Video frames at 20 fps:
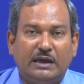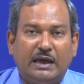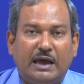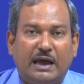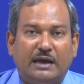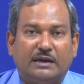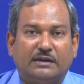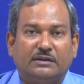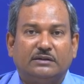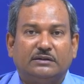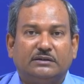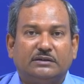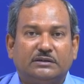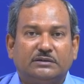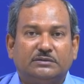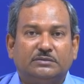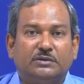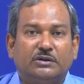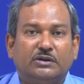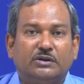Another
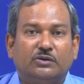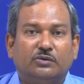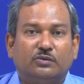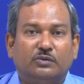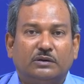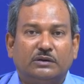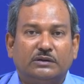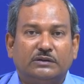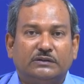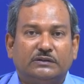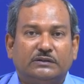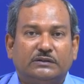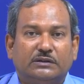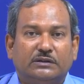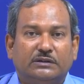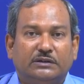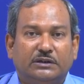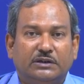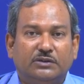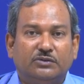term was
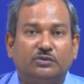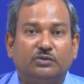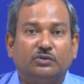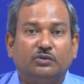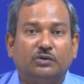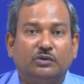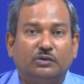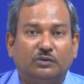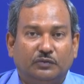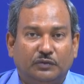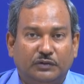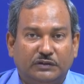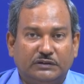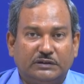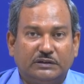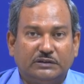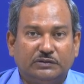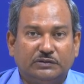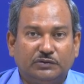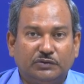due to
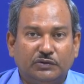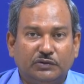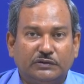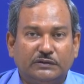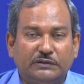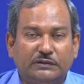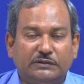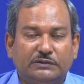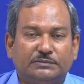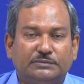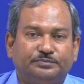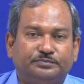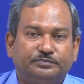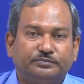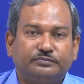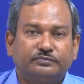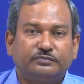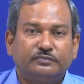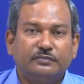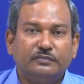viscous forces,
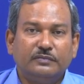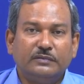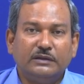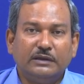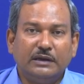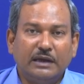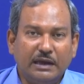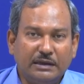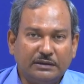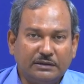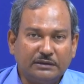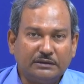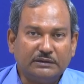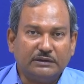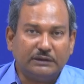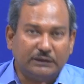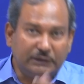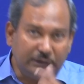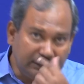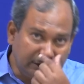and the
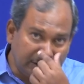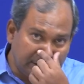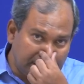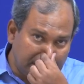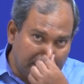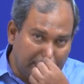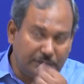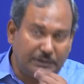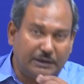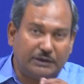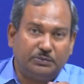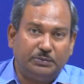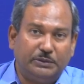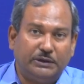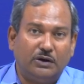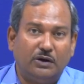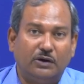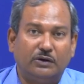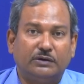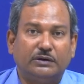third term that we
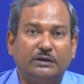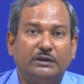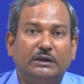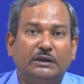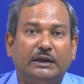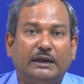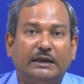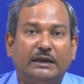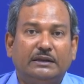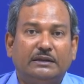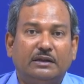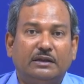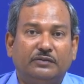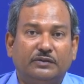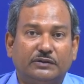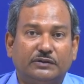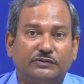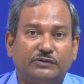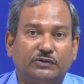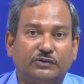got in
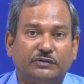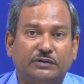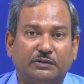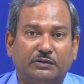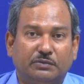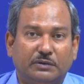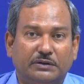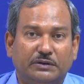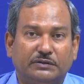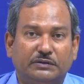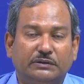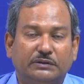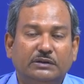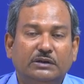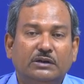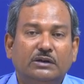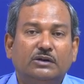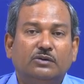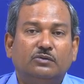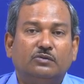Navier-Stokes equation
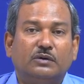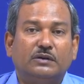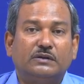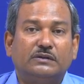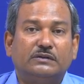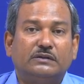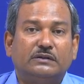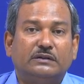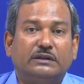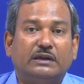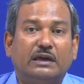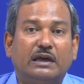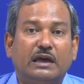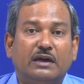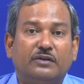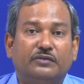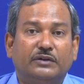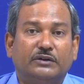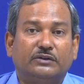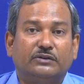was the
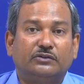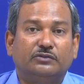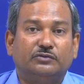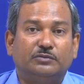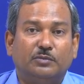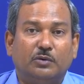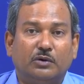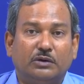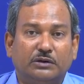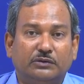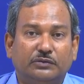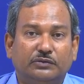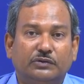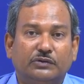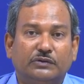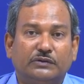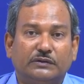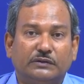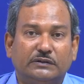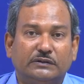effect of body
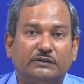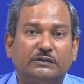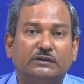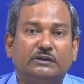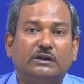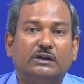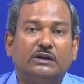forces,